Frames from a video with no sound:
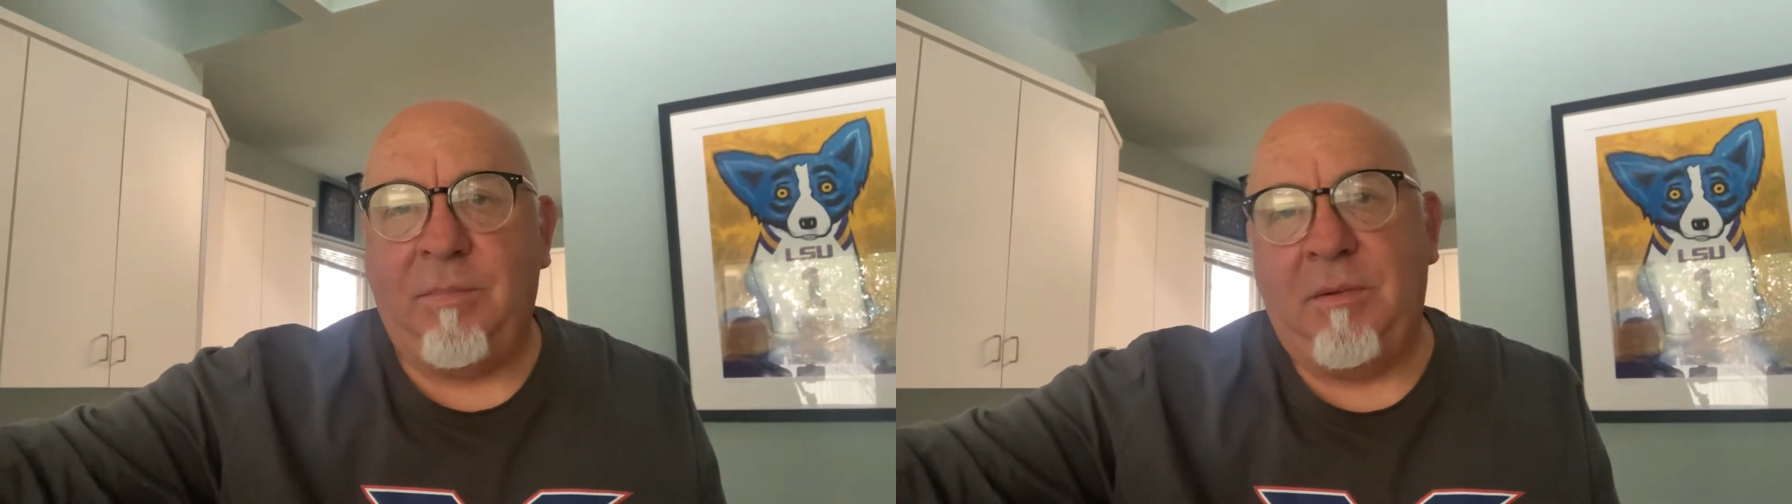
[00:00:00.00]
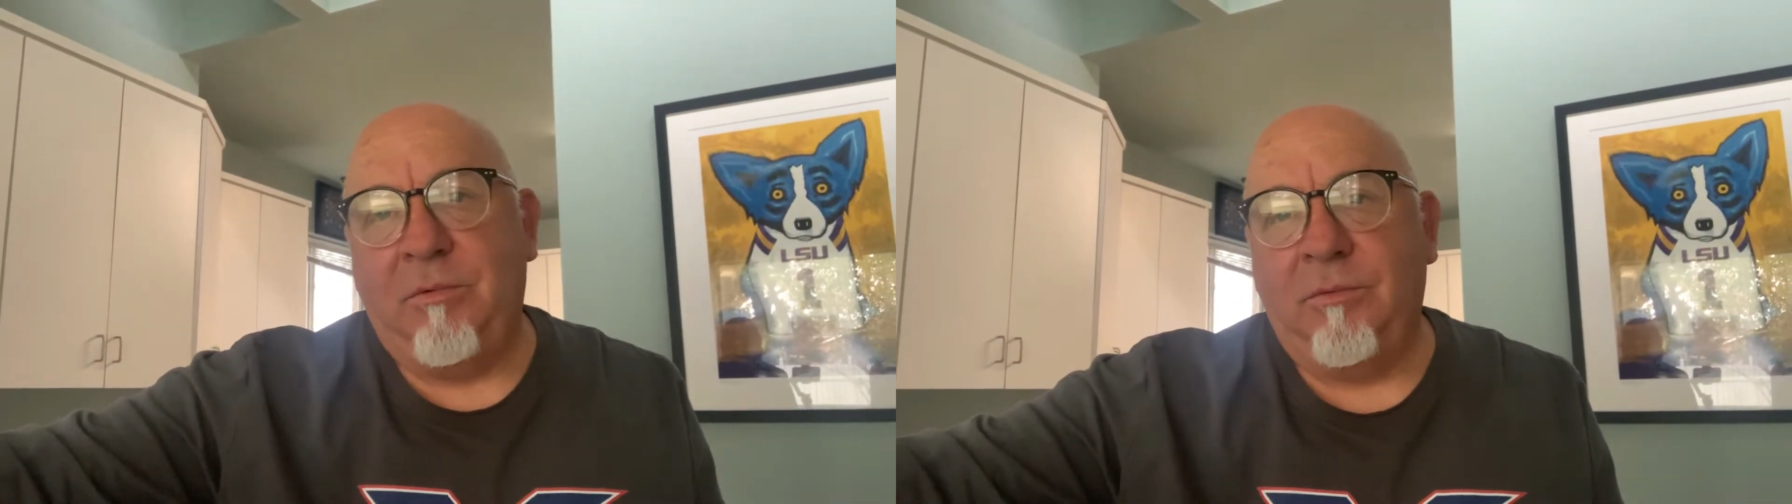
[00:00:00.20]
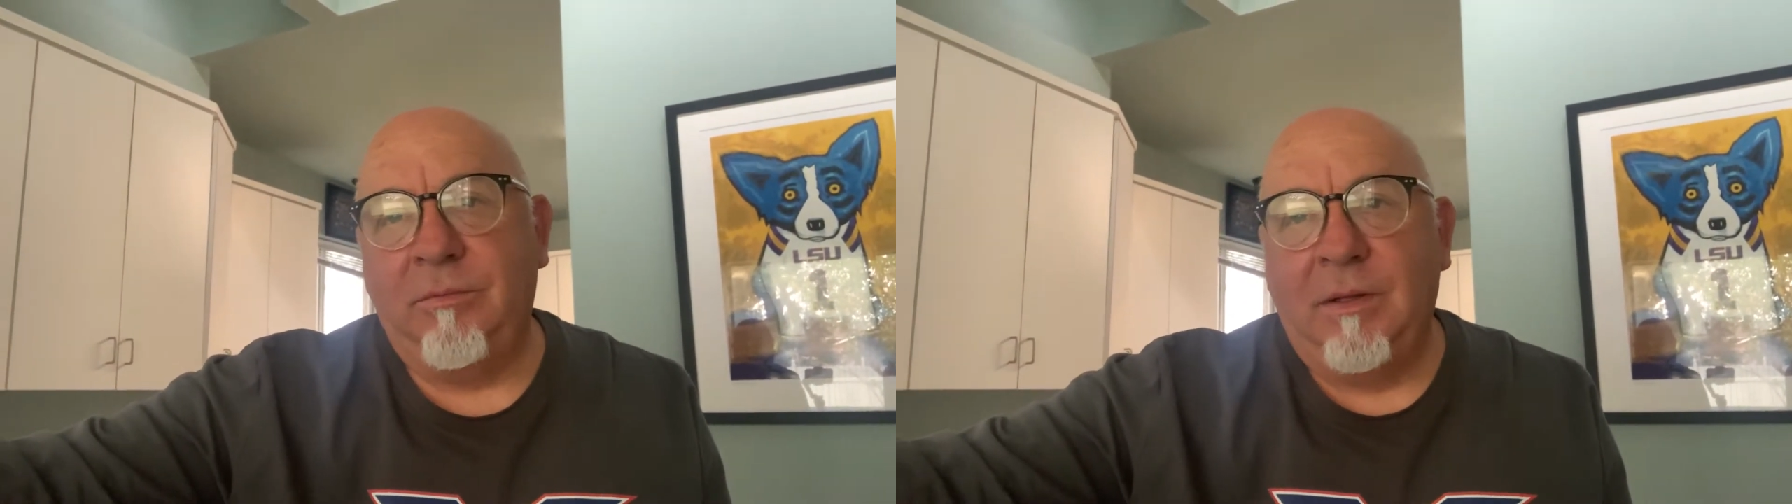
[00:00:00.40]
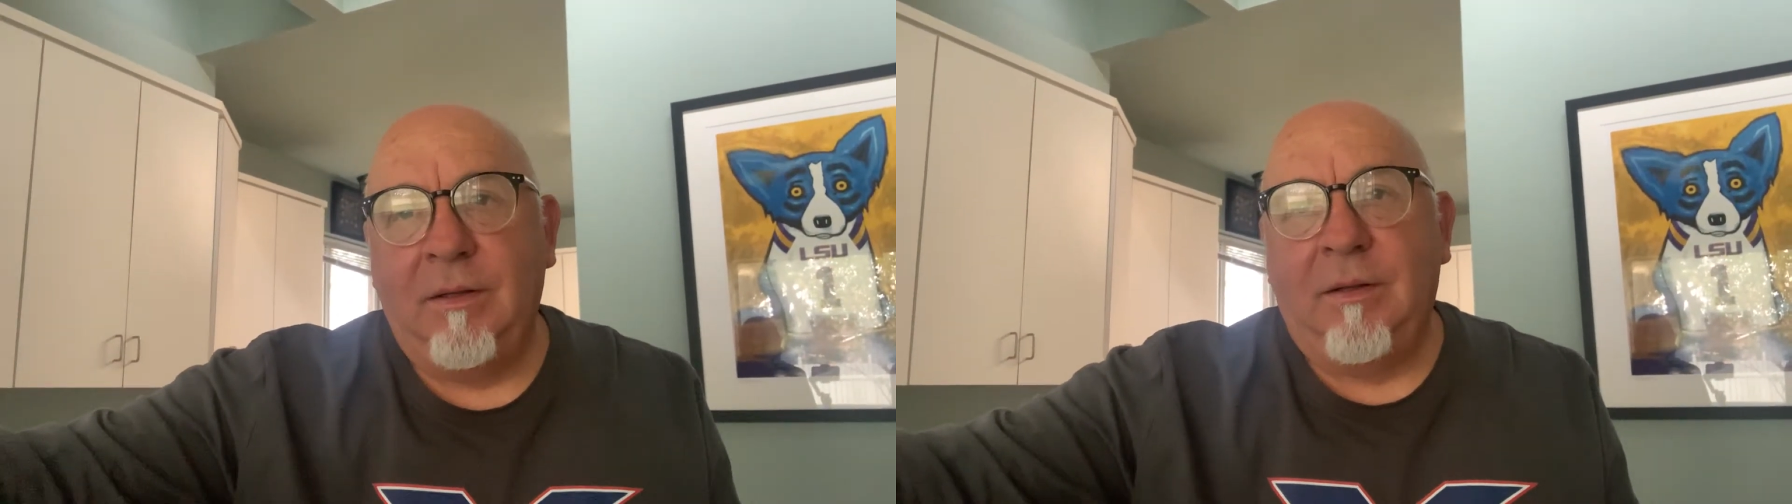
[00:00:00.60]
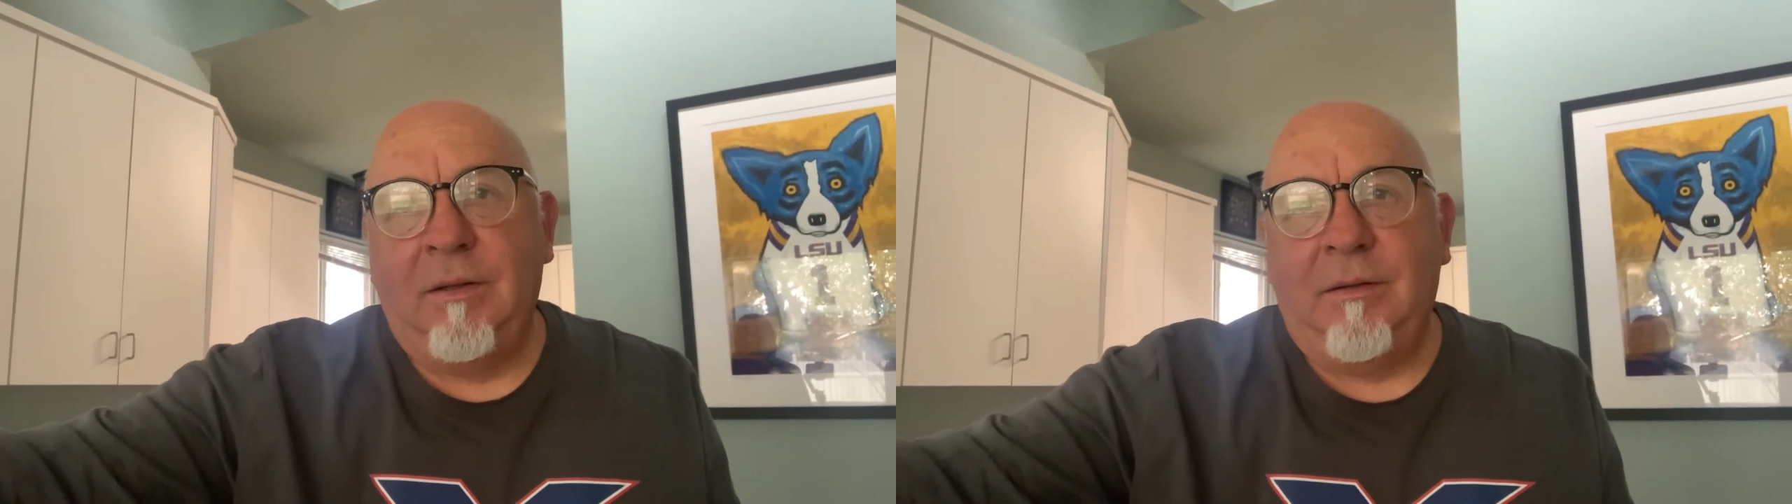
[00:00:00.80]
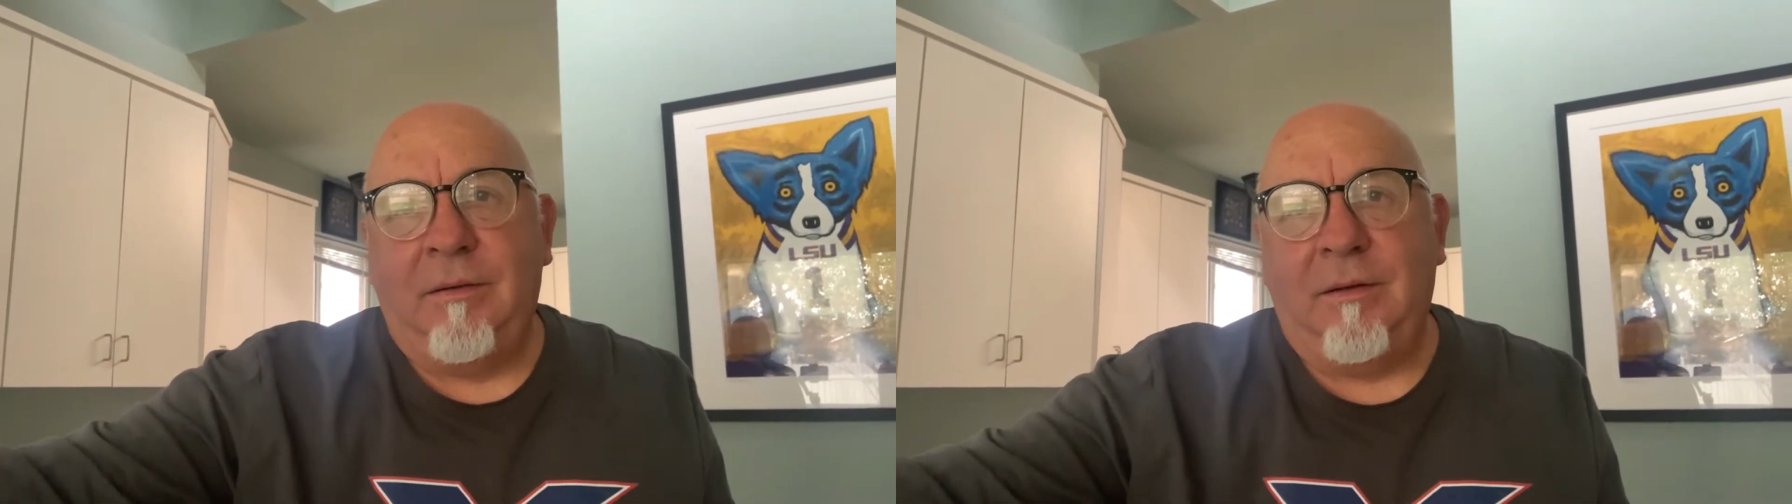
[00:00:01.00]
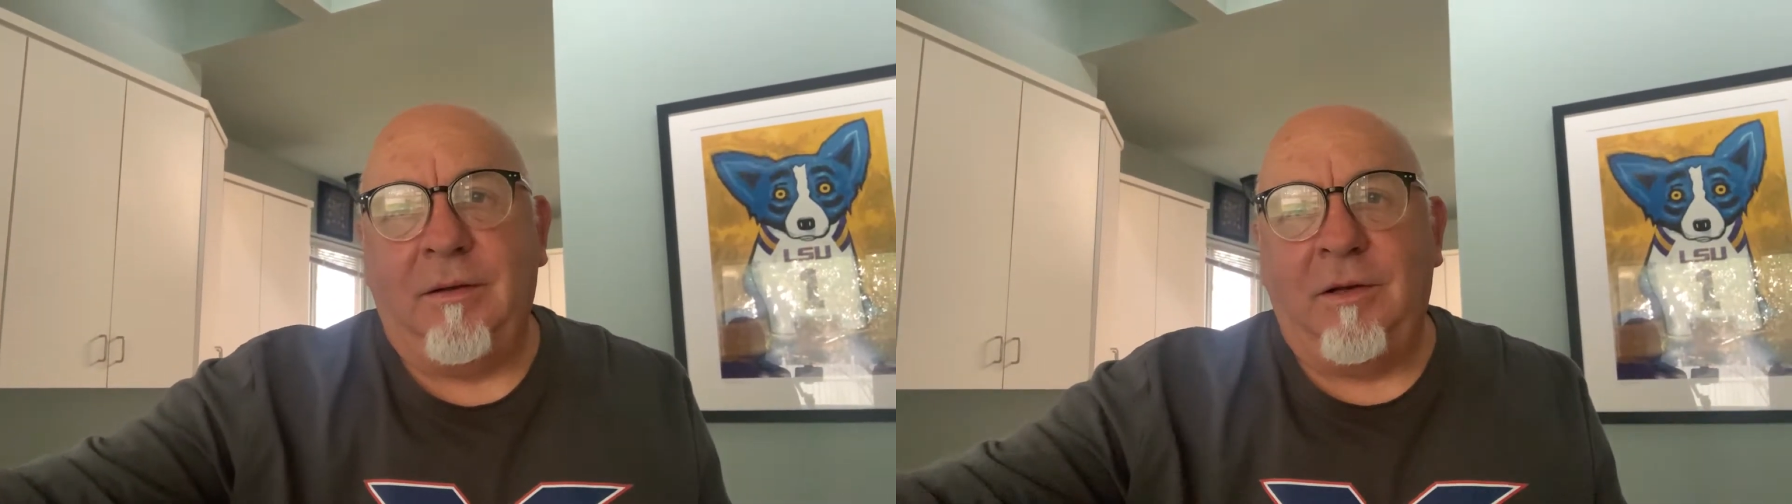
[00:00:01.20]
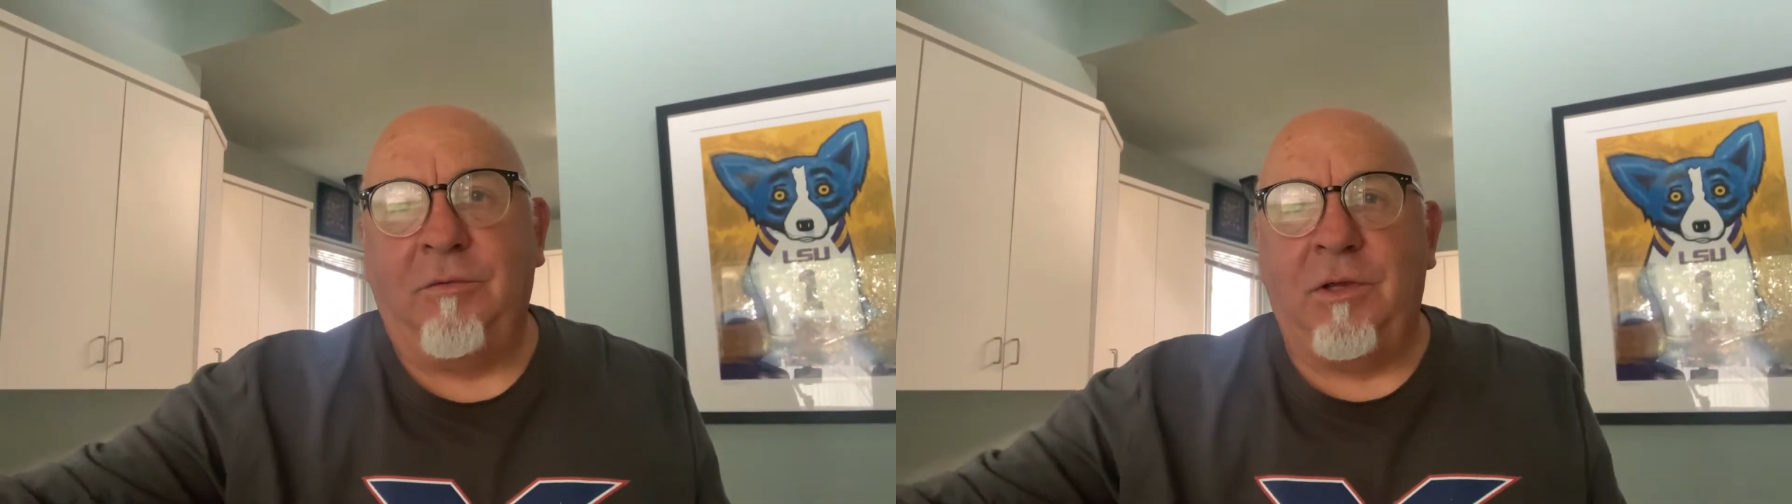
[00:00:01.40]
people
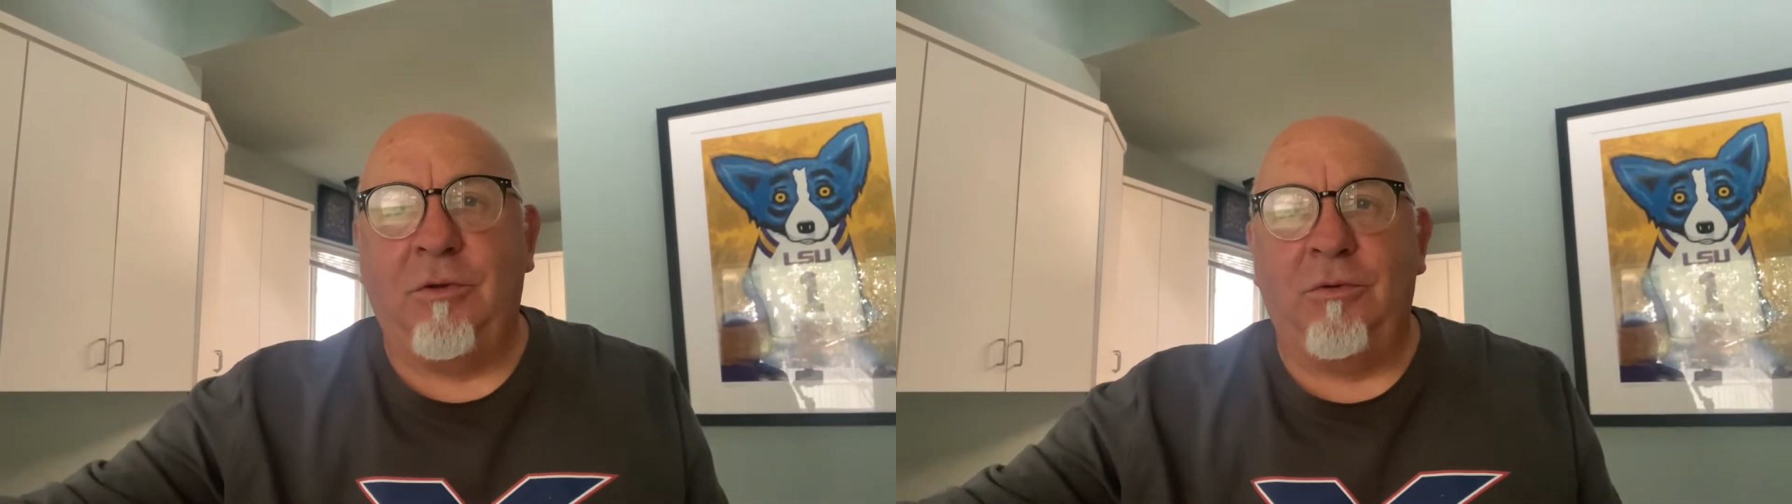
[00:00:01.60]
don't